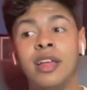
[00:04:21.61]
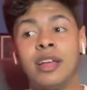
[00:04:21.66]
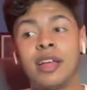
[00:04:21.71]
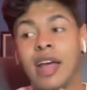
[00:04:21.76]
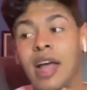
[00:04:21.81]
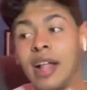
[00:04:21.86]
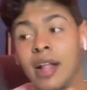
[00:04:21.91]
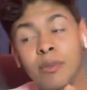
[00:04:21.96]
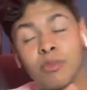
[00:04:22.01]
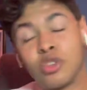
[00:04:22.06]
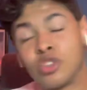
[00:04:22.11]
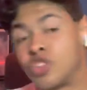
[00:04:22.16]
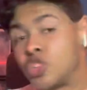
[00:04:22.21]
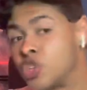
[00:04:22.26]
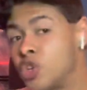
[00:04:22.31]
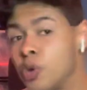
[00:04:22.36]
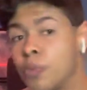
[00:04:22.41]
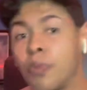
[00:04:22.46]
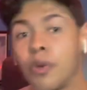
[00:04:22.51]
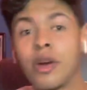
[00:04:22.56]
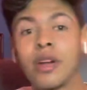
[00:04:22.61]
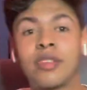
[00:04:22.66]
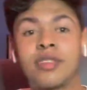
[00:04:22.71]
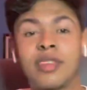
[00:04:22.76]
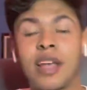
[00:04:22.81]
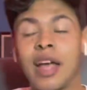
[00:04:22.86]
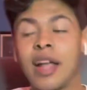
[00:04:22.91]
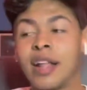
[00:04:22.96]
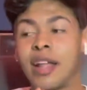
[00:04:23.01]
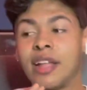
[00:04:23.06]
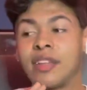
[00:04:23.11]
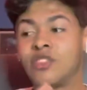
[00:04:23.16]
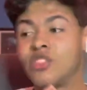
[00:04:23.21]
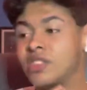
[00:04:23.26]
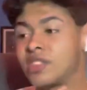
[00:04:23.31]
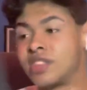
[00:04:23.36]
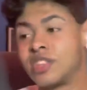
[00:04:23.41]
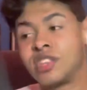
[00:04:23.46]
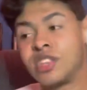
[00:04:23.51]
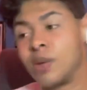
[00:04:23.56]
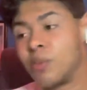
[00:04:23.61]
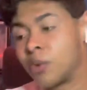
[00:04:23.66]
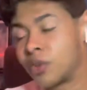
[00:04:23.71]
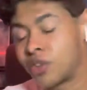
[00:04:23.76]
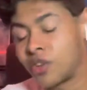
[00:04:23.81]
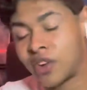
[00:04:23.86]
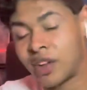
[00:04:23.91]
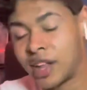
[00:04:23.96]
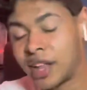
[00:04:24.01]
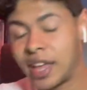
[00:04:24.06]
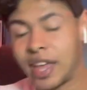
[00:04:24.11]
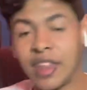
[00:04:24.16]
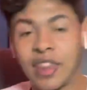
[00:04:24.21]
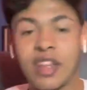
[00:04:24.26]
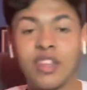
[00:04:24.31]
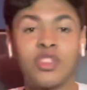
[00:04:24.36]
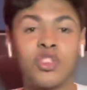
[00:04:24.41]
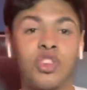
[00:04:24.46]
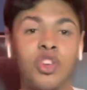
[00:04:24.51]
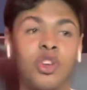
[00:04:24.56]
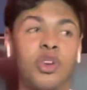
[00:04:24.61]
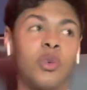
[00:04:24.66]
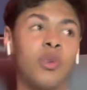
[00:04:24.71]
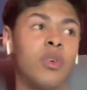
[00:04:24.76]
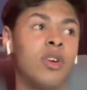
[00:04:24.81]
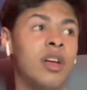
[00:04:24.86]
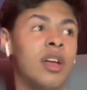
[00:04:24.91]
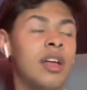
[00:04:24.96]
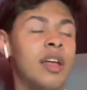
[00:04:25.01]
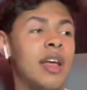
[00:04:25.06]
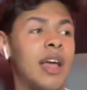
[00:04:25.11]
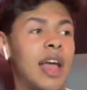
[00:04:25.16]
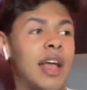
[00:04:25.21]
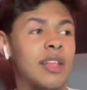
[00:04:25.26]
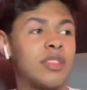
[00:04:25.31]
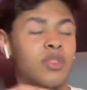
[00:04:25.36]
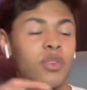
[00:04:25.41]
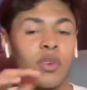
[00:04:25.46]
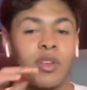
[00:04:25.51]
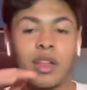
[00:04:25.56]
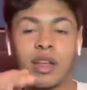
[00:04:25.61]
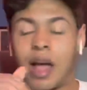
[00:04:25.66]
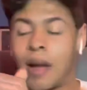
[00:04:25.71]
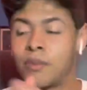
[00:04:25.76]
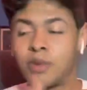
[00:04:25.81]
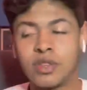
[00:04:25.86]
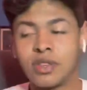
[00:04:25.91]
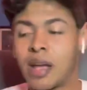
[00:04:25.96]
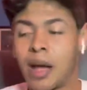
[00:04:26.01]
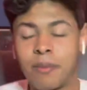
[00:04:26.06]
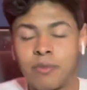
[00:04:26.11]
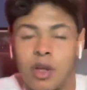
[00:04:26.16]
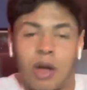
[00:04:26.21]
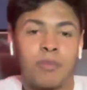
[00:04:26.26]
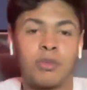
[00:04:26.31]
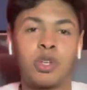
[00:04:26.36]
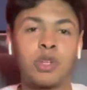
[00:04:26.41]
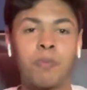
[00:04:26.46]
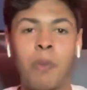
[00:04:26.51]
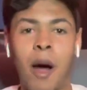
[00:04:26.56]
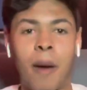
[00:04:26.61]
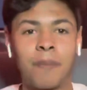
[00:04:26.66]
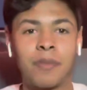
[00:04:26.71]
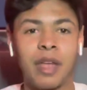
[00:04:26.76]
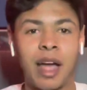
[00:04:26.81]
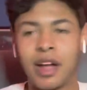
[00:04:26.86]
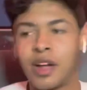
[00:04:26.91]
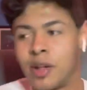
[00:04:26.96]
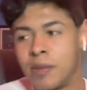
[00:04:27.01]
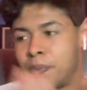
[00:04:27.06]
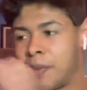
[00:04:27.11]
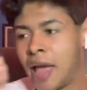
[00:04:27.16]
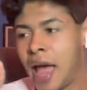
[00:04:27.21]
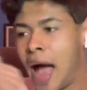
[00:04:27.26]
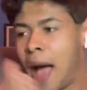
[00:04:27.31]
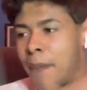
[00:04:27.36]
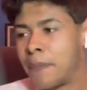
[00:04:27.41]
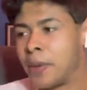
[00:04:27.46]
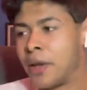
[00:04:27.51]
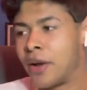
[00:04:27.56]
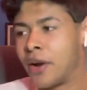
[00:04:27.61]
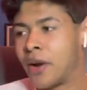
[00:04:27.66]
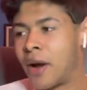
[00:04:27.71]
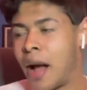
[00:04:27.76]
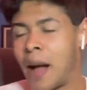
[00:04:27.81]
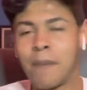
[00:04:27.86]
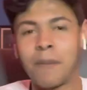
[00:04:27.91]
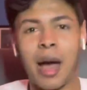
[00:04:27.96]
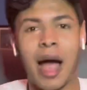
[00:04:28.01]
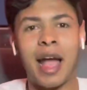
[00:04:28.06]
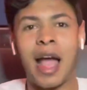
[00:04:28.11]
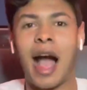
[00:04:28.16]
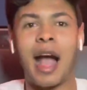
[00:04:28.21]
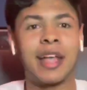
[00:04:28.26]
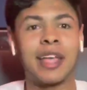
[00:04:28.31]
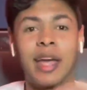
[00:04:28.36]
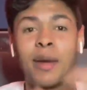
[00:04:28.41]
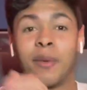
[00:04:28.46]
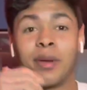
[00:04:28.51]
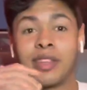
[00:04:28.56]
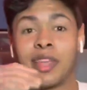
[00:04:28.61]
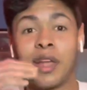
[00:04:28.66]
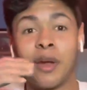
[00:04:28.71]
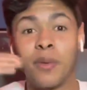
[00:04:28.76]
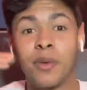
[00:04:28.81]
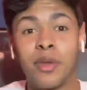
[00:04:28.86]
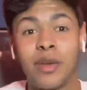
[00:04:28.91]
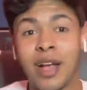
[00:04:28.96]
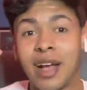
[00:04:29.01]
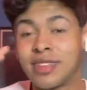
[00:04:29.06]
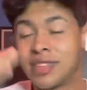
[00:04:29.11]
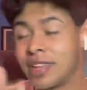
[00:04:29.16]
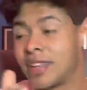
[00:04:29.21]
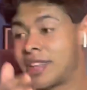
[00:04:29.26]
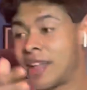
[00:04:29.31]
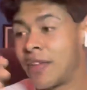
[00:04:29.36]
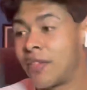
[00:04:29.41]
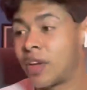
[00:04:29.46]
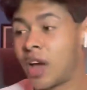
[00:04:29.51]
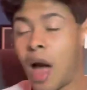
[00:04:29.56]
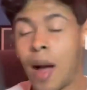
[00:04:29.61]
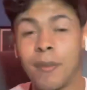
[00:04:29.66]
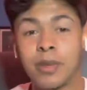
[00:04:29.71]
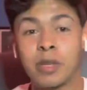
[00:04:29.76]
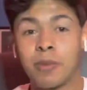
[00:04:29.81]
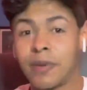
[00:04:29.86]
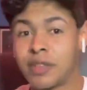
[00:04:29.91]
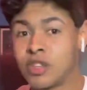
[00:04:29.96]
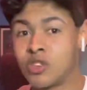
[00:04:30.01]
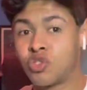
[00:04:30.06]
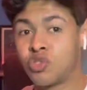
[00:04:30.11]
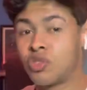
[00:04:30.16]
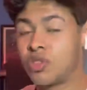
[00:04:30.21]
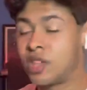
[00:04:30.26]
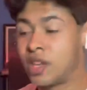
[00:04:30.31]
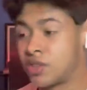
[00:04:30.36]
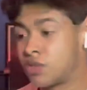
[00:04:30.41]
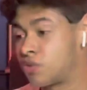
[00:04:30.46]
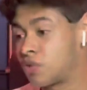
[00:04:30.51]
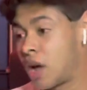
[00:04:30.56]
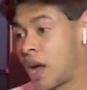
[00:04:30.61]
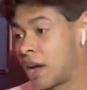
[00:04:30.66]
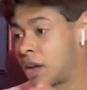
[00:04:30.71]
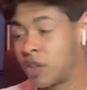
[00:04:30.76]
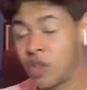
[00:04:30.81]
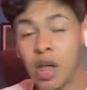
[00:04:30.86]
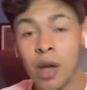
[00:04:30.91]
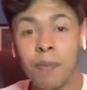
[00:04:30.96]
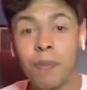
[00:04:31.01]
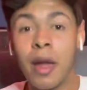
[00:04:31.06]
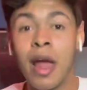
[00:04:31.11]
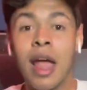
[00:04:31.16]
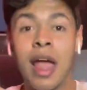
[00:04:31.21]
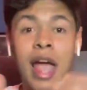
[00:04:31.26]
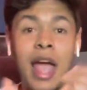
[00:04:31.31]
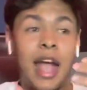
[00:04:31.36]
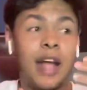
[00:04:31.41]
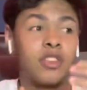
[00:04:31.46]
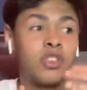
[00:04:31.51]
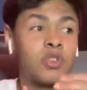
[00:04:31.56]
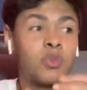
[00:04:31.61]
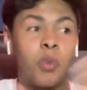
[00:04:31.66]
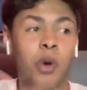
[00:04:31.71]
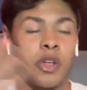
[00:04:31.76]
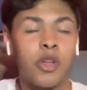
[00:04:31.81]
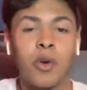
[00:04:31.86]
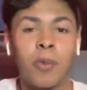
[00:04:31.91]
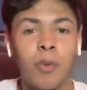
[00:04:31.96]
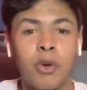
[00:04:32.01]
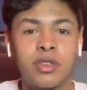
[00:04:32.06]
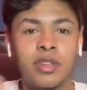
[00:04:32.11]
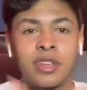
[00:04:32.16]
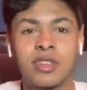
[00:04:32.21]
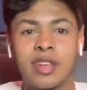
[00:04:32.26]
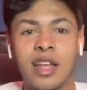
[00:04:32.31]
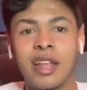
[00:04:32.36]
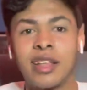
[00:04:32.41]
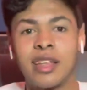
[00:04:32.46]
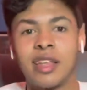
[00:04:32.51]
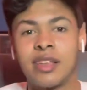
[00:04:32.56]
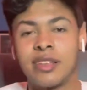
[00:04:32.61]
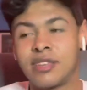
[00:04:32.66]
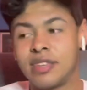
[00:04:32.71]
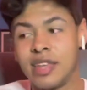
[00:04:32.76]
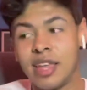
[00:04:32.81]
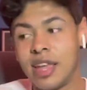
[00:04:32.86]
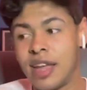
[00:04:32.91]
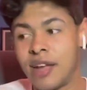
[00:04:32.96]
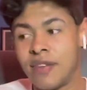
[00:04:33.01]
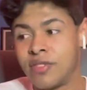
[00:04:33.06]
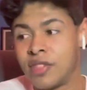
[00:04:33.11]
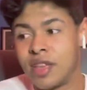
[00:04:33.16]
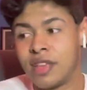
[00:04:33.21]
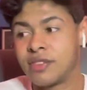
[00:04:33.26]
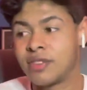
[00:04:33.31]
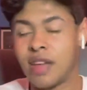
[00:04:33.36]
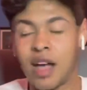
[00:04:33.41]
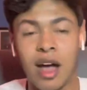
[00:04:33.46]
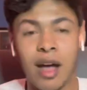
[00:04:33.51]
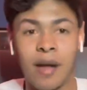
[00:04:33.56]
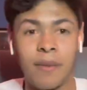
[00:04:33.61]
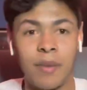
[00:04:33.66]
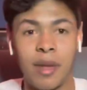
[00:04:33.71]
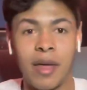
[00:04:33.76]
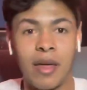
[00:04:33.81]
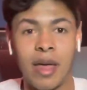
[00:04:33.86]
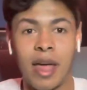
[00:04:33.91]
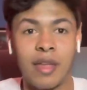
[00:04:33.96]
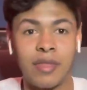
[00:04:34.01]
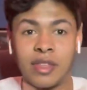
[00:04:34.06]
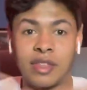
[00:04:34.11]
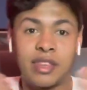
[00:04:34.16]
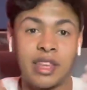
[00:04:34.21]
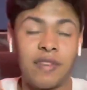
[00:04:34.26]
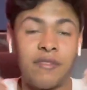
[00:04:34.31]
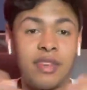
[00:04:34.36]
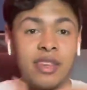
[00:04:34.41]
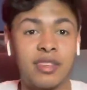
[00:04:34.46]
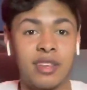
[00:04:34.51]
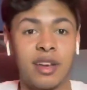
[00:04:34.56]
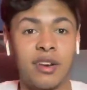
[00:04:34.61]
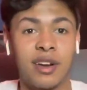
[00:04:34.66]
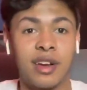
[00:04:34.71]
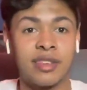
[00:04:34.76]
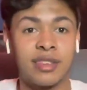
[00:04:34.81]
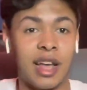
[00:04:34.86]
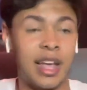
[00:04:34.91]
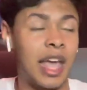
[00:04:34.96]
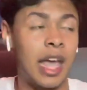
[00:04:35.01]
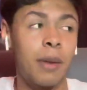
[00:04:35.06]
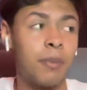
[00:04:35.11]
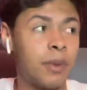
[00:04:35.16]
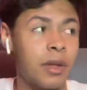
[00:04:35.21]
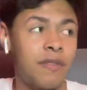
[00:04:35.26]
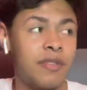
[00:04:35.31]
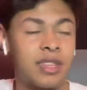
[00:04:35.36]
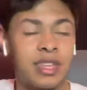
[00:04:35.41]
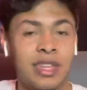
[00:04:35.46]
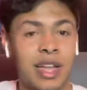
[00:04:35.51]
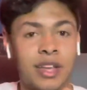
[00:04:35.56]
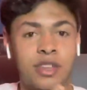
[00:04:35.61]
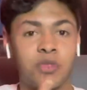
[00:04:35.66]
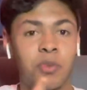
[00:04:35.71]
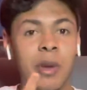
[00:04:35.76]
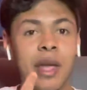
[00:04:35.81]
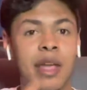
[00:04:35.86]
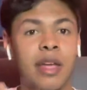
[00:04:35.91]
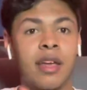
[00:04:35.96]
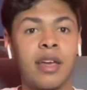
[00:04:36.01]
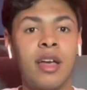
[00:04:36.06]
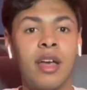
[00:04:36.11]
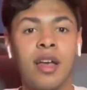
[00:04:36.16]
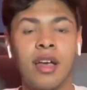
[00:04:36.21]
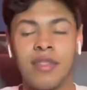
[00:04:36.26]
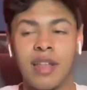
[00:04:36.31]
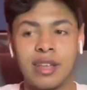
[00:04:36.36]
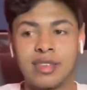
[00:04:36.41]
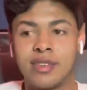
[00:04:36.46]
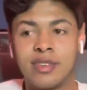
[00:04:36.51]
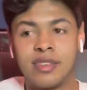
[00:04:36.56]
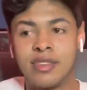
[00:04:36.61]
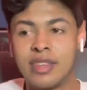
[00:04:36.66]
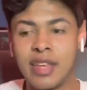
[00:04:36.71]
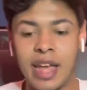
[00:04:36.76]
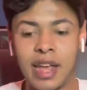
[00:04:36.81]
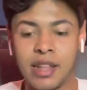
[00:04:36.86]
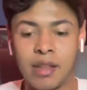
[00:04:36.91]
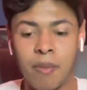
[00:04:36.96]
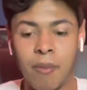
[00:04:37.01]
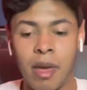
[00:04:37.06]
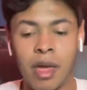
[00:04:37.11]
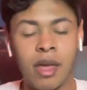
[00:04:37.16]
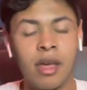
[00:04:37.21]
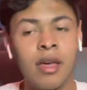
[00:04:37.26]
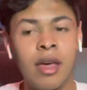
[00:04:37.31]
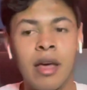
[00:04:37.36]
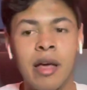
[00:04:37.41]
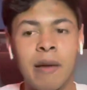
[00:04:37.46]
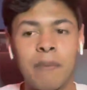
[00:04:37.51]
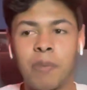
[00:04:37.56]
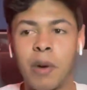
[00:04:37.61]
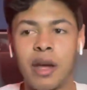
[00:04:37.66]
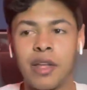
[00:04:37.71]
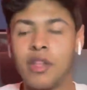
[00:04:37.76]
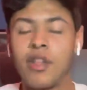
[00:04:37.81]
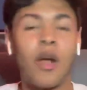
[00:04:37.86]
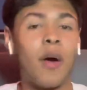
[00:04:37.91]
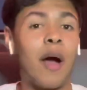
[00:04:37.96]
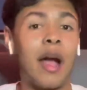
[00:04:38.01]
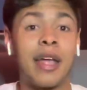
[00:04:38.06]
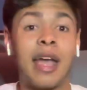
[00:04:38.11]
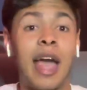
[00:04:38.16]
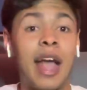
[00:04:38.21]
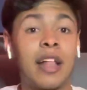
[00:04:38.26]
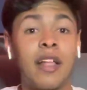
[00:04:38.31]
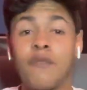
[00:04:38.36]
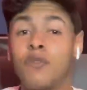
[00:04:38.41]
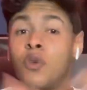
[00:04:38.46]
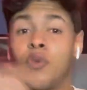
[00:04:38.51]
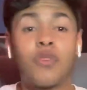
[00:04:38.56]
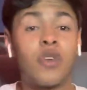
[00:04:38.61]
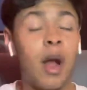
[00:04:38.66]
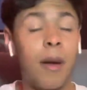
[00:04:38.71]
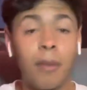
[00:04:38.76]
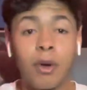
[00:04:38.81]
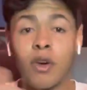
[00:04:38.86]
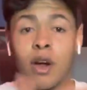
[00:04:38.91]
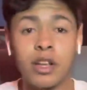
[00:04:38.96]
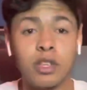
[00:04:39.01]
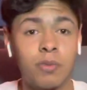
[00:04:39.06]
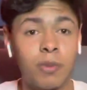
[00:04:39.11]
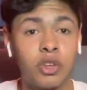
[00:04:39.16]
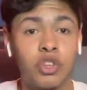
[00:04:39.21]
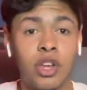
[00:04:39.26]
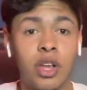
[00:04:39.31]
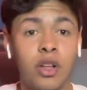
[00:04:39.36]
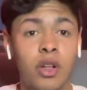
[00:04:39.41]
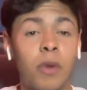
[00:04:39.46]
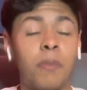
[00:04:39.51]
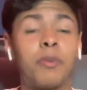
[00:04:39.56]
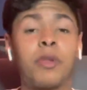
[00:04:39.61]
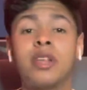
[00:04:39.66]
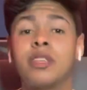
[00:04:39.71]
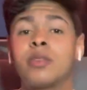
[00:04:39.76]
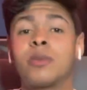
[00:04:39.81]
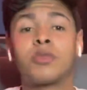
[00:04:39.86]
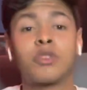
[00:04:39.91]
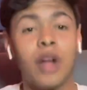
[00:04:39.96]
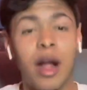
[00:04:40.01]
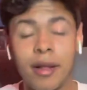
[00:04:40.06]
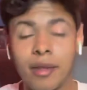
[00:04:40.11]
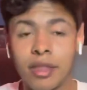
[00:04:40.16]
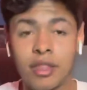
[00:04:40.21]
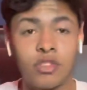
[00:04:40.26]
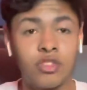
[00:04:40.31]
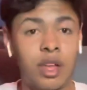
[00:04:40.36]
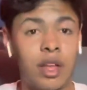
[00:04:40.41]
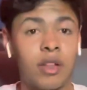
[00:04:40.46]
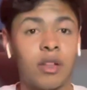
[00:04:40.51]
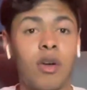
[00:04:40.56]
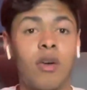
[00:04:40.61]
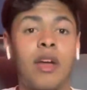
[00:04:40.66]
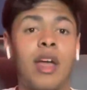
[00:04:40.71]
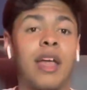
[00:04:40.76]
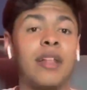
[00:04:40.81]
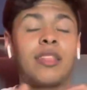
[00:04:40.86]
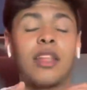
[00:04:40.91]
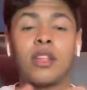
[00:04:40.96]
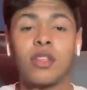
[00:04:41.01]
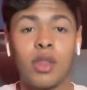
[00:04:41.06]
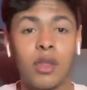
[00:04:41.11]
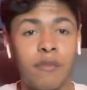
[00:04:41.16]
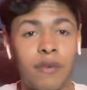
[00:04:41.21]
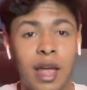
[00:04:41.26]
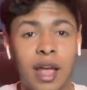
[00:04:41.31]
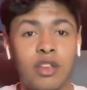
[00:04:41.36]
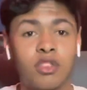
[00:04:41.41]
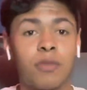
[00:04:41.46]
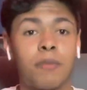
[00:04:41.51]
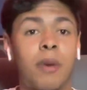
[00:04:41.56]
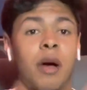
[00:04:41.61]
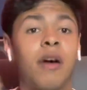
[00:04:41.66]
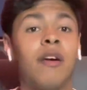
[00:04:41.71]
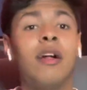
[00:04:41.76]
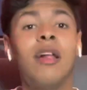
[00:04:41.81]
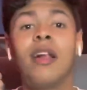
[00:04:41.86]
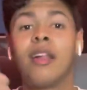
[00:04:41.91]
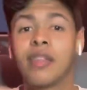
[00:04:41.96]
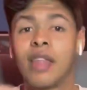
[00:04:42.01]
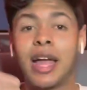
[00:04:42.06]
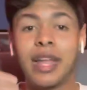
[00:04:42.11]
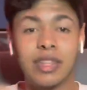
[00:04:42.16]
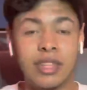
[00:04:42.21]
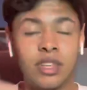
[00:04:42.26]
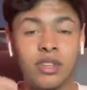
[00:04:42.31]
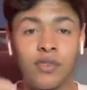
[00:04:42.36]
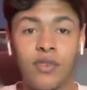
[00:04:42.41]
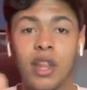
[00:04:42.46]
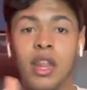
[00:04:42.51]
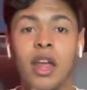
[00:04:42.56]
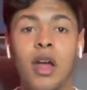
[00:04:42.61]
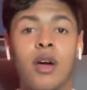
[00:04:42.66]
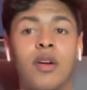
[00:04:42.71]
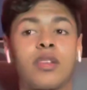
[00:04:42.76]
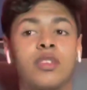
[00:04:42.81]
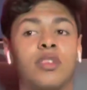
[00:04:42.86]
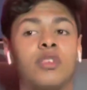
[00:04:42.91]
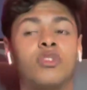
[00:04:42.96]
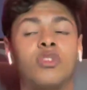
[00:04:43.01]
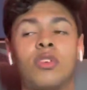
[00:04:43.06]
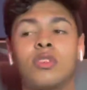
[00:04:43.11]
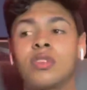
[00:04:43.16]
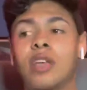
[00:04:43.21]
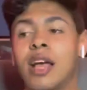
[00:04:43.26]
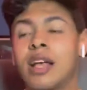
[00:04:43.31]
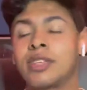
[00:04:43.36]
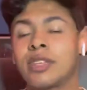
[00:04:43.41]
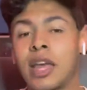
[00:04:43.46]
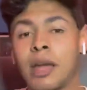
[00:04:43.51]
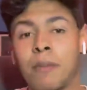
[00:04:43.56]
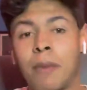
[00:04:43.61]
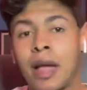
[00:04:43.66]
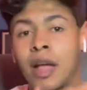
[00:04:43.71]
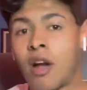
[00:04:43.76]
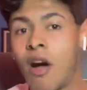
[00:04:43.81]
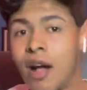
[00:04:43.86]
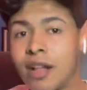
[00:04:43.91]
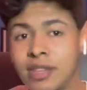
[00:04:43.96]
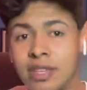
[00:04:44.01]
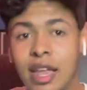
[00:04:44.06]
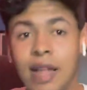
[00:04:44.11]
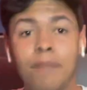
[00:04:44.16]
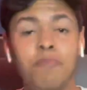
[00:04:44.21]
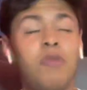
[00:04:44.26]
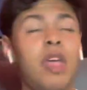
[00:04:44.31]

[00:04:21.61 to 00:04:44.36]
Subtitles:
And I'm just super excited just to see what they're going to get into. It's really, I'm just pumped. I couldn't be happier. I can't wait to hear what you guys think down in the comments about this clip, and just what you're most excited to see in this, in the TV series. I can't believe it's next week. That's insane to me. But, you know, again, if you've come across my channel, please subscribe to the channel, hit that notification bell, like this video because it shows you guys like my content.